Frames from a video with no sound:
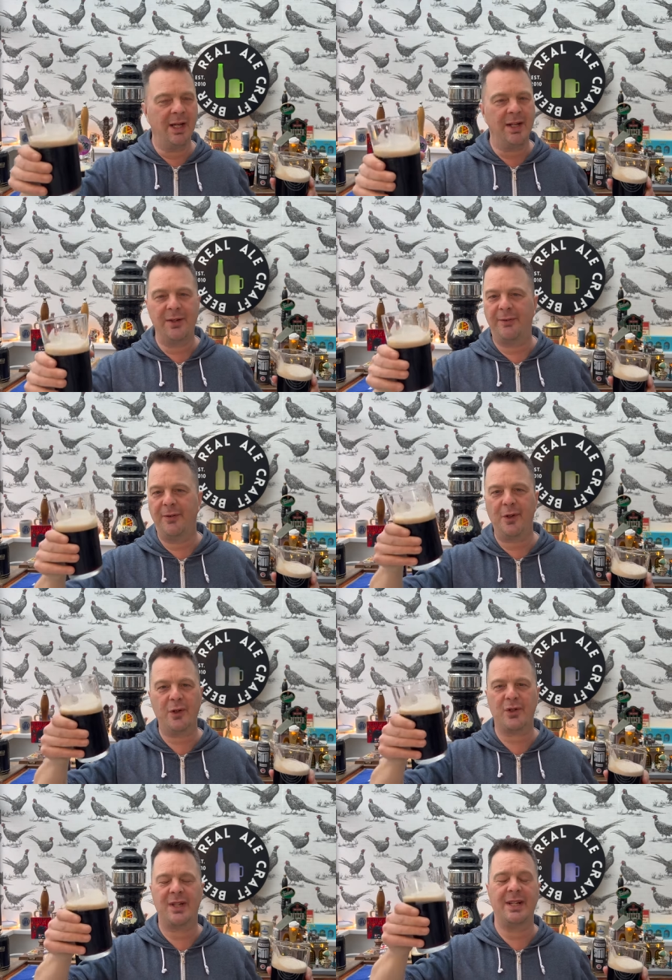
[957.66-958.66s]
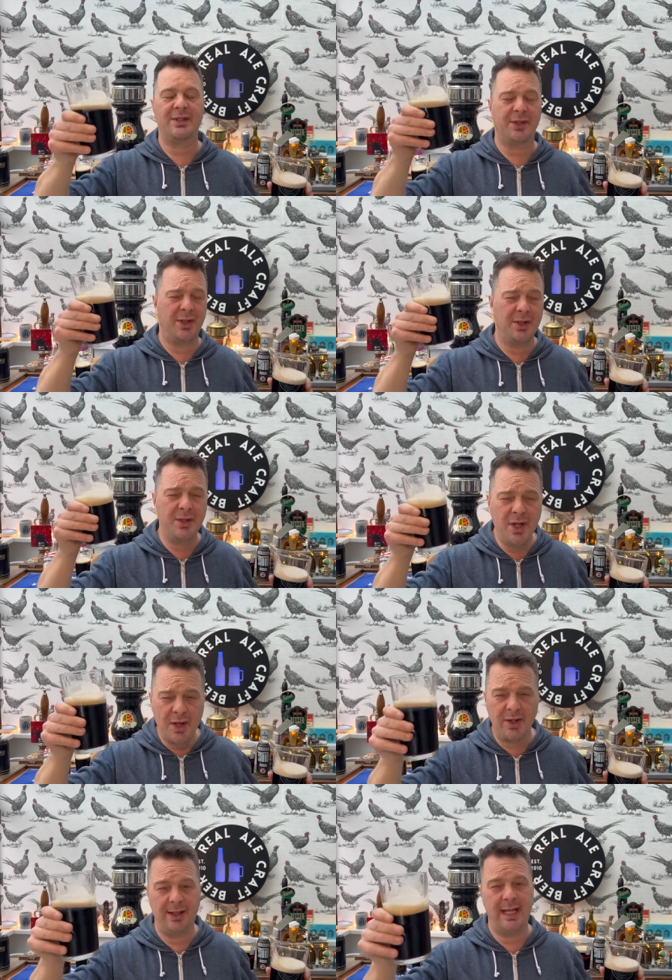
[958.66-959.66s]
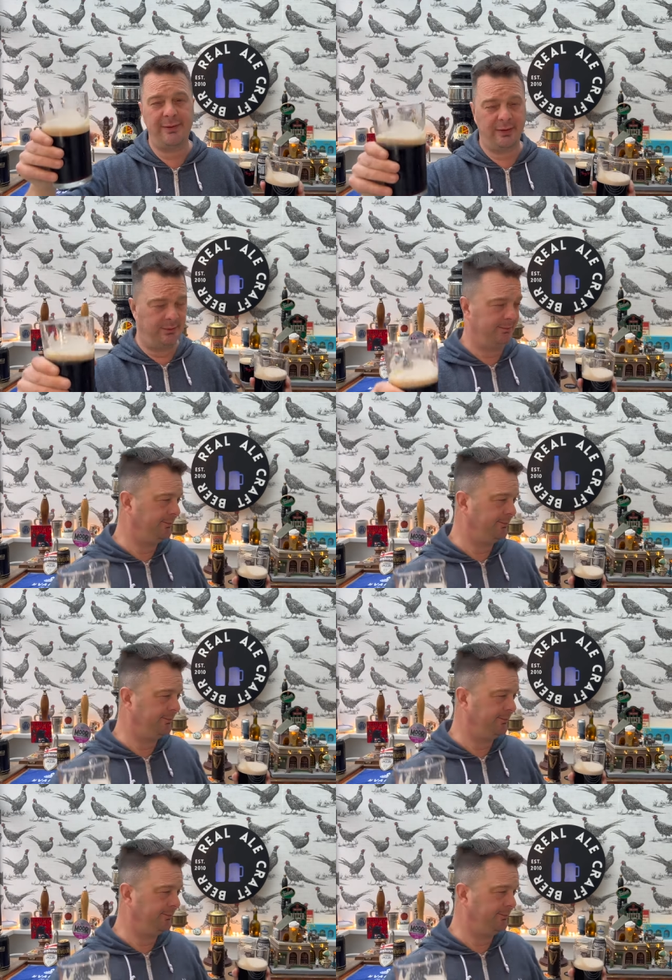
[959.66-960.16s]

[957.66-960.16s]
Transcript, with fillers: The forged is on another level.